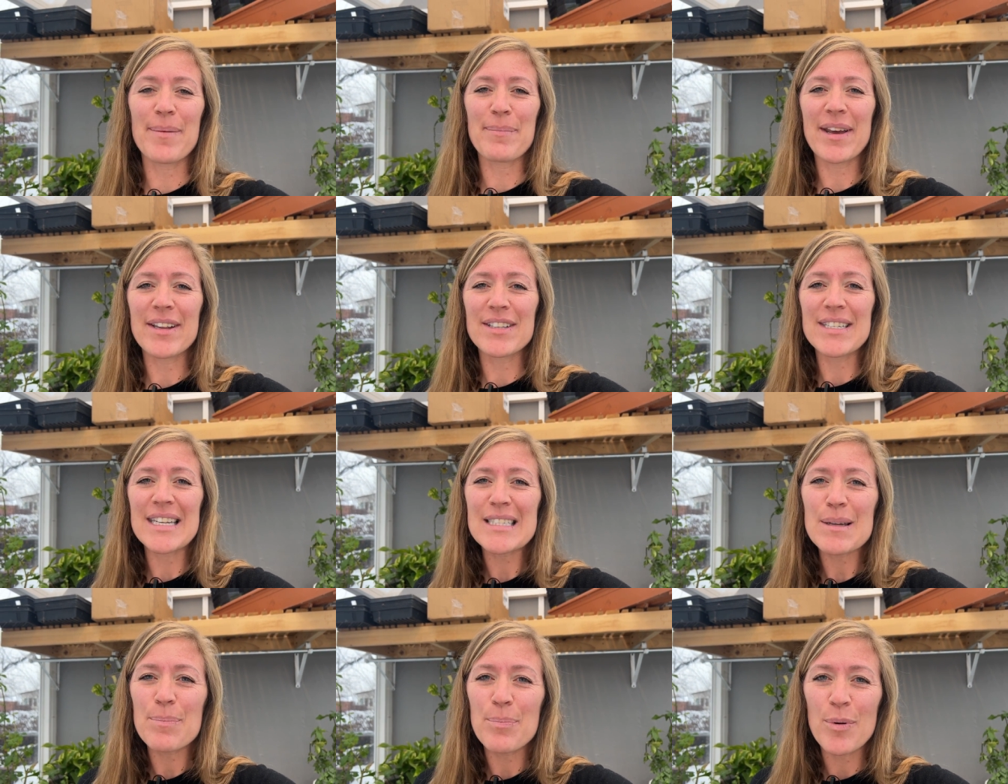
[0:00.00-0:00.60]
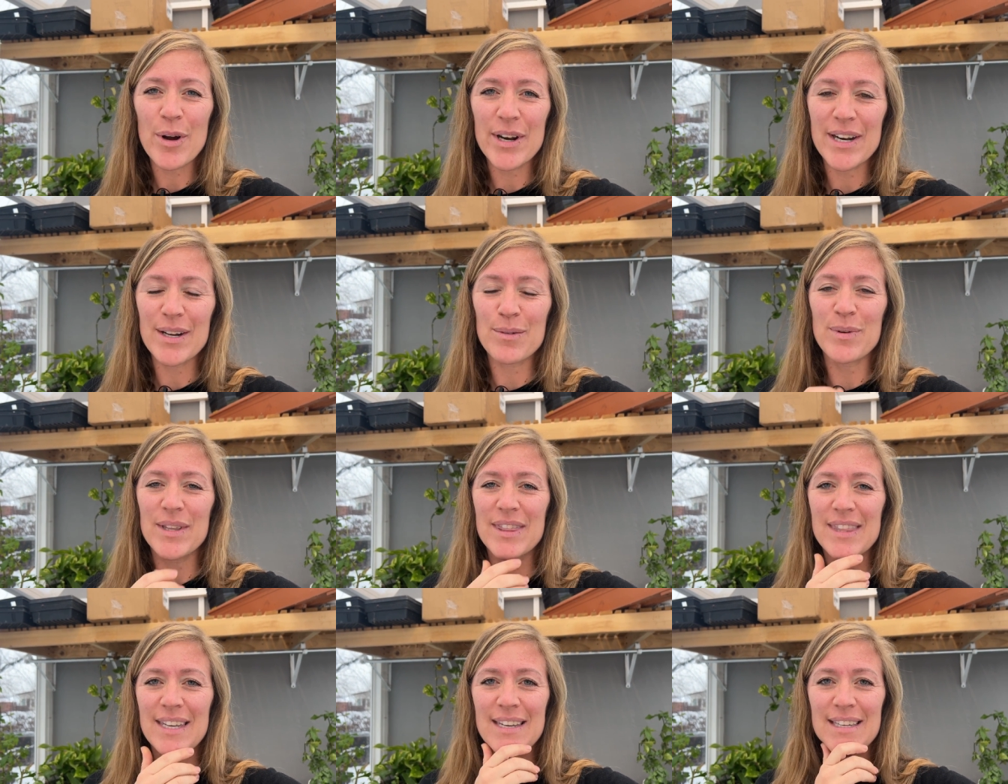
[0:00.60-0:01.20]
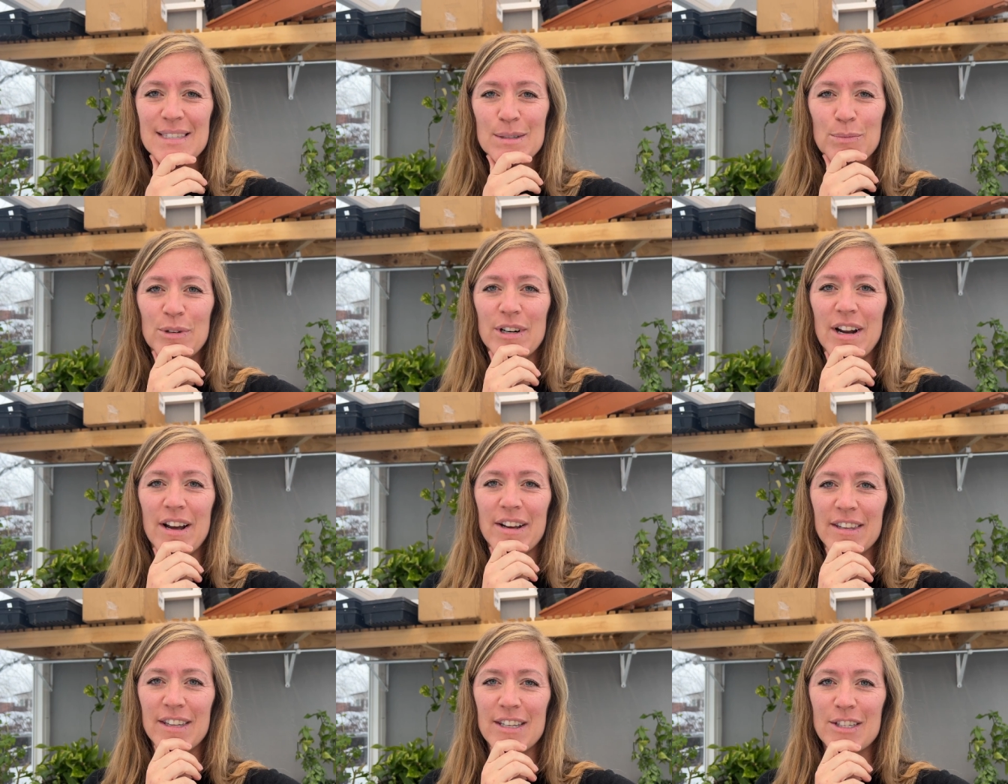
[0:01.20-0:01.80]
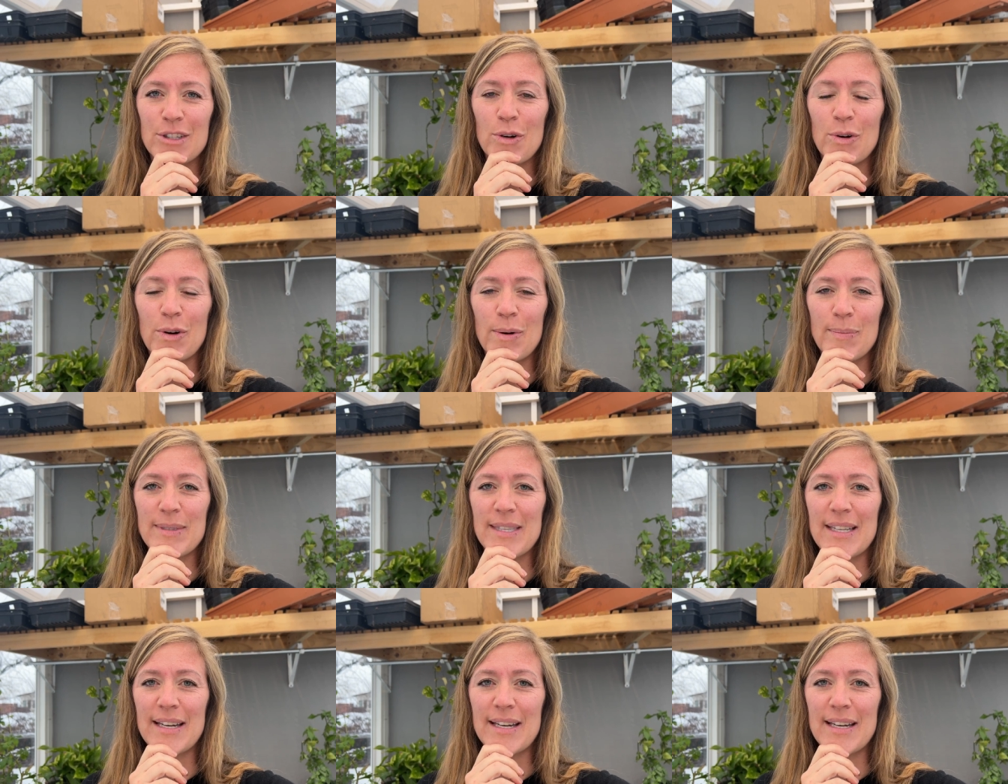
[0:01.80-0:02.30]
I'm disappointed with these ranunculus corms